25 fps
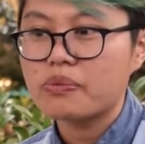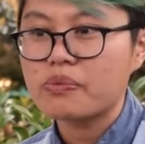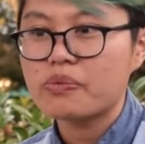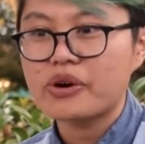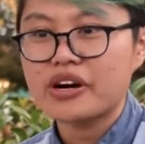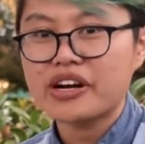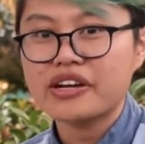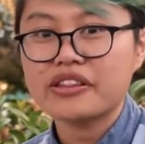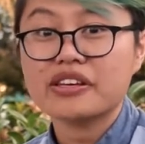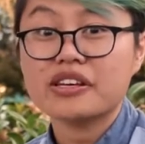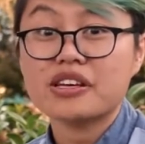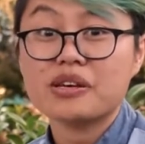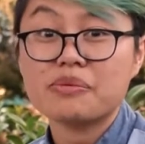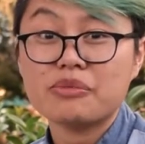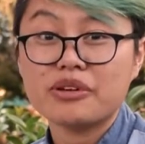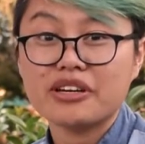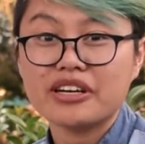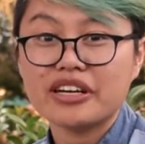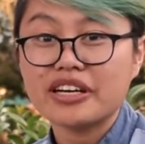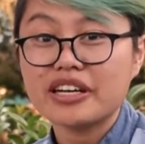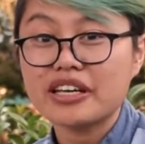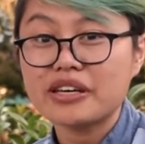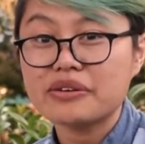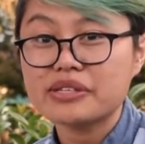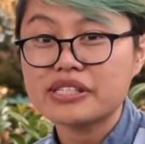where the
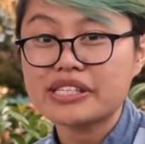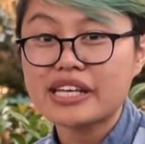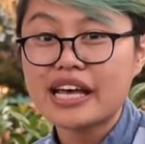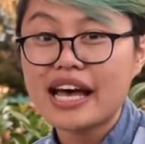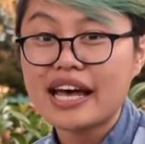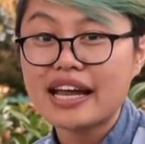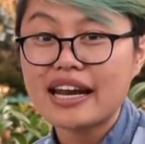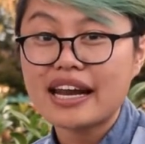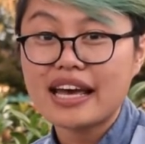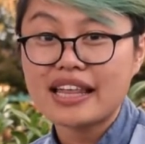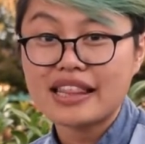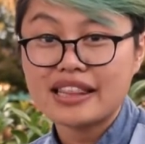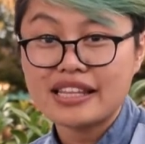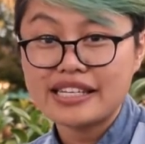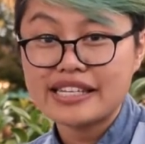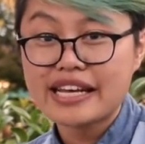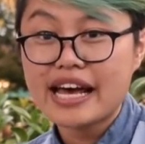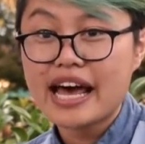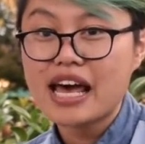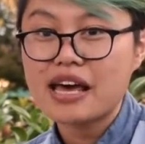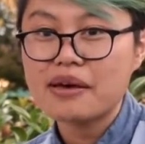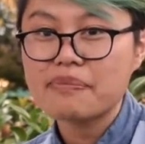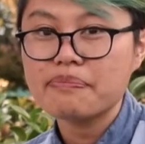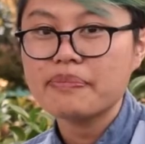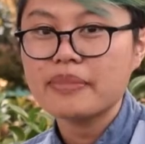community was at the
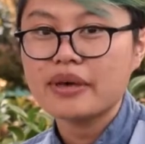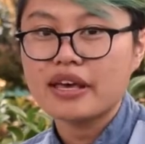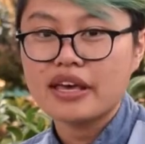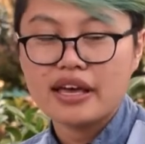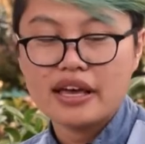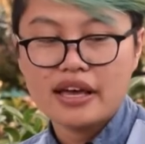time.